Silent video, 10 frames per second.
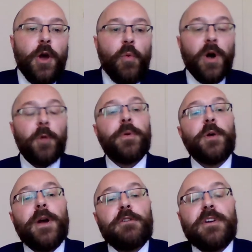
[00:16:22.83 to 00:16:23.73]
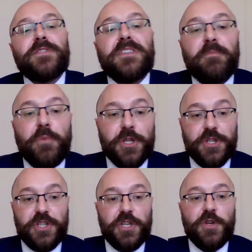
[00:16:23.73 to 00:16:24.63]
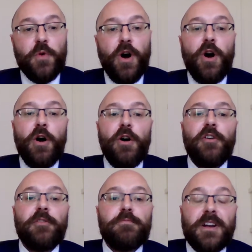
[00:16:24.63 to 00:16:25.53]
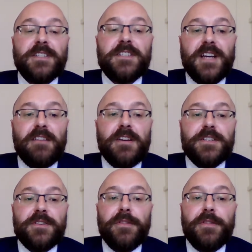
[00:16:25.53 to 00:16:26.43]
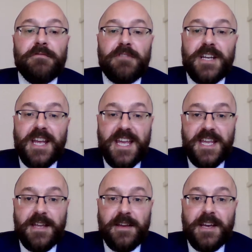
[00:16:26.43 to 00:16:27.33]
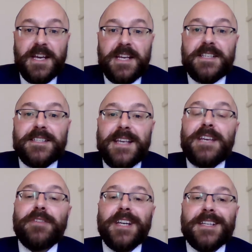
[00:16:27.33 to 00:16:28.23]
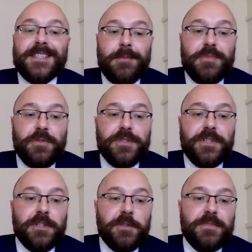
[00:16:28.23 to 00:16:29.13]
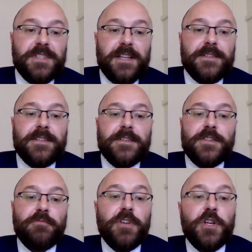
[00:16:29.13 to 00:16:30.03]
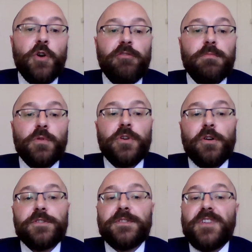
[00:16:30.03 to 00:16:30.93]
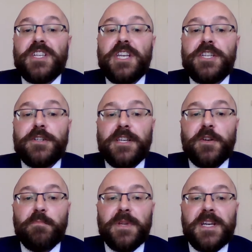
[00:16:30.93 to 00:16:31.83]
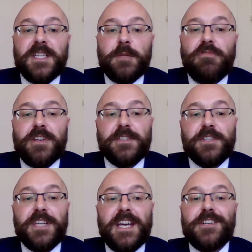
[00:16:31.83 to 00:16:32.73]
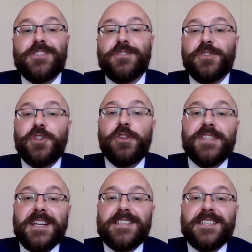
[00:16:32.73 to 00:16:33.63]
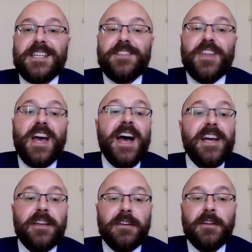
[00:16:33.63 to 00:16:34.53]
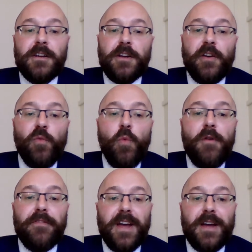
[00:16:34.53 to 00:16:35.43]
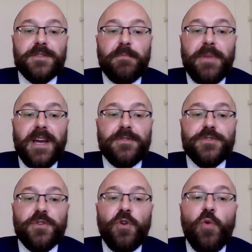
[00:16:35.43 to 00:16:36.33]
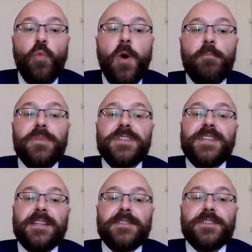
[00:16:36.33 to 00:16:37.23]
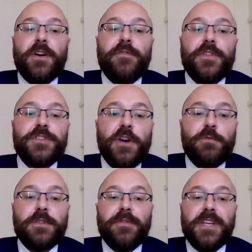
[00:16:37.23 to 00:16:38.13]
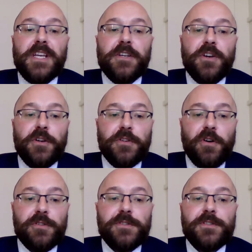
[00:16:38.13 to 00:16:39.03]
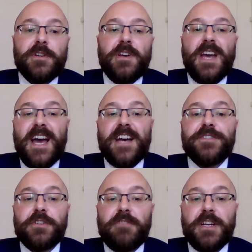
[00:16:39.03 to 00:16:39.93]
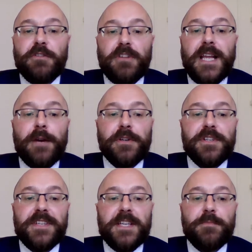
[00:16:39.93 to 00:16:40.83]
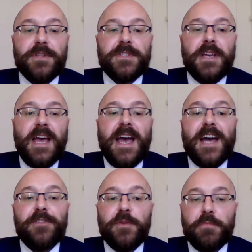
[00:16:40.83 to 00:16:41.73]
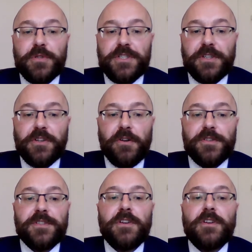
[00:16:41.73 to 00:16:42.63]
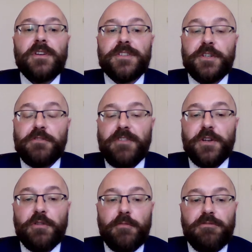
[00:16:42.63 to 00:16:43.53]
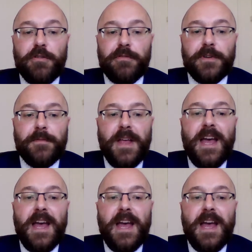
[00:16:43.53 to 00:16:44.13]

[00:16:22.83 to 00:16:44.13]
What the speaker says: Well, per paragraph 7.2 of Practice Direction 3E, save in exceptional circumstances, the recoverable costs of initially completing Preston H shall not exceed the higher of £1,000 or 1% of the total of the incurred costs as agreed or allowed on assessment and the budgeted costs as agreed or approved.